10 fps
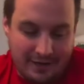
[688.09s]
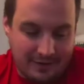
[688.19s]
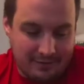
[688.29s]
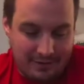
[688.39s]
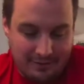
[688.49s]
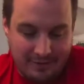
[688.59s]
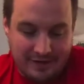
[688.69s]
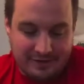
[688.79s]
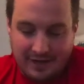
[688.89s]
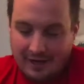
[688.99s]
it makes
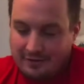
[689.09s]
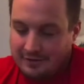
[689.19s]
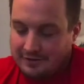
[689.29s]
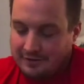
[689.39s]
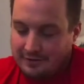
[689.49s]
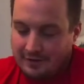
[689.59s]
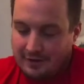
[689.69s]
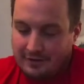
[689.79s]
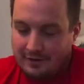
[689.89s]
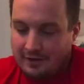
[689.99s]
a lot of things clear. I
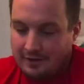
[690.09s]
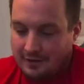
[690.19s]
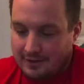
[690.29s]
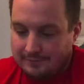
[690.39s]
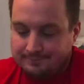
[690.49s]
think the